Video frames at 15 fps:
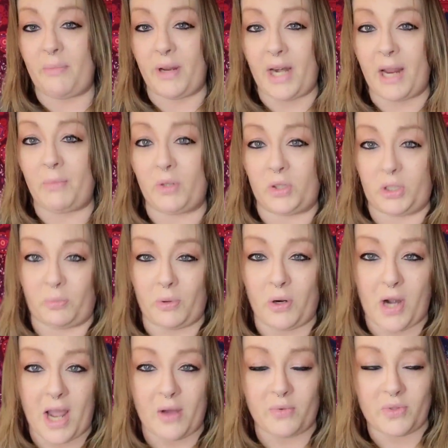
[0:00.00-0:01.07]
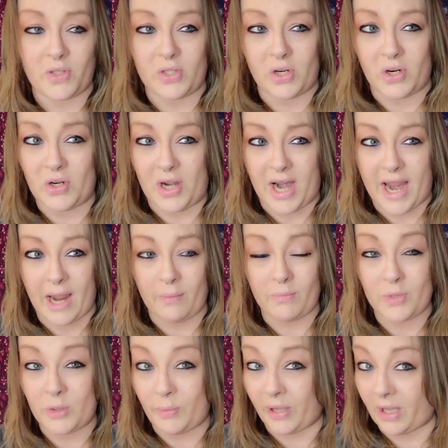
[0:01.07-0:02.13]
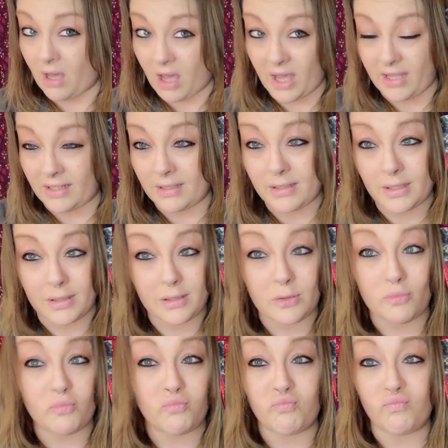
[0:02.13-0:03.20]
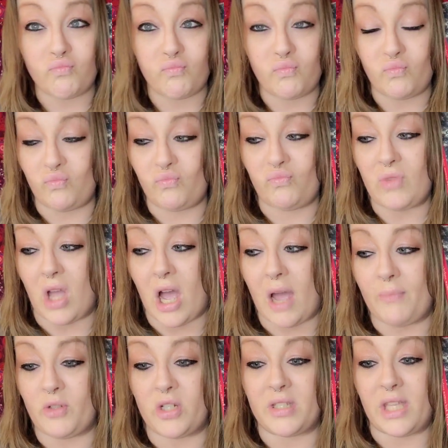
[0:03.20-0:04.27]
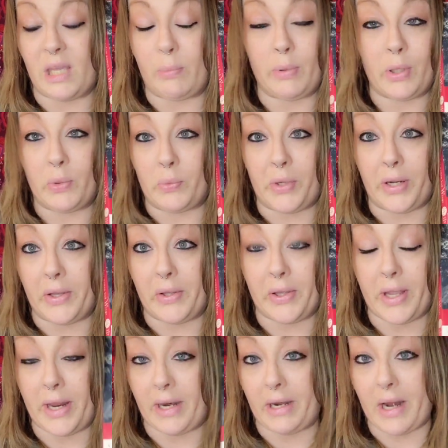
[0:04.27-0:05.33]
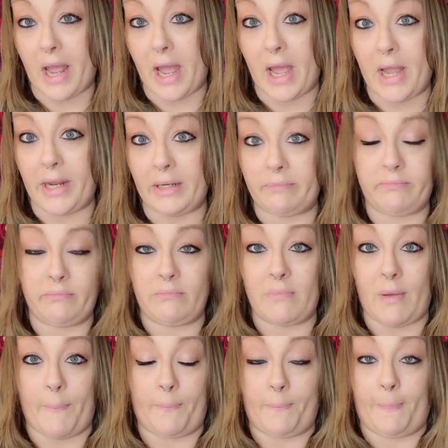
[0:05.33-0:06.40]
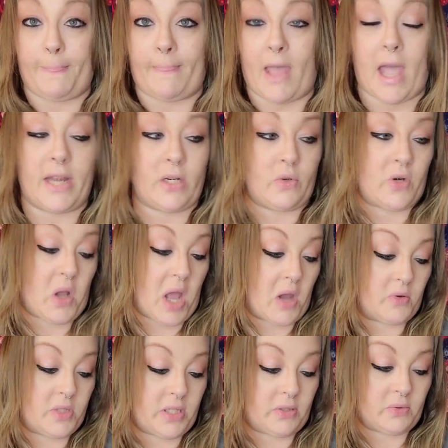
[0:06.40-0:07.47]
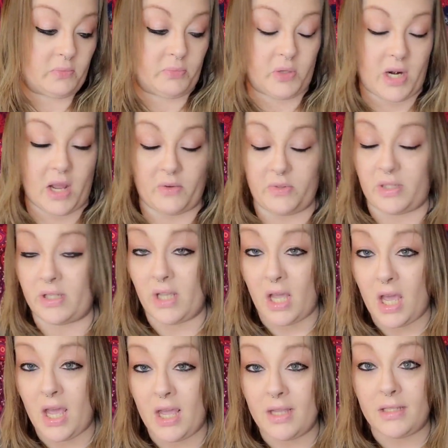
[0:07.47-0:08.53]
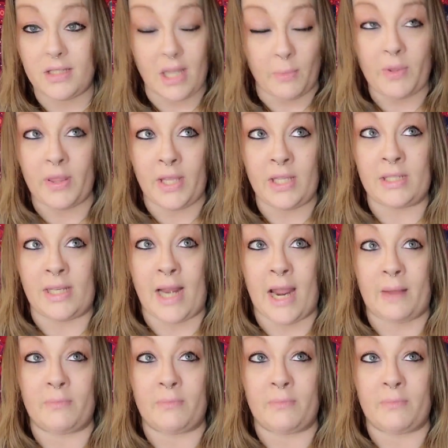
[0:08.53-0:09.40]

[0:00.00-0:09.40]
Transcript: not being able to pronounce certain names, because I'm just keeping it real and I don't know how to pronounce some of these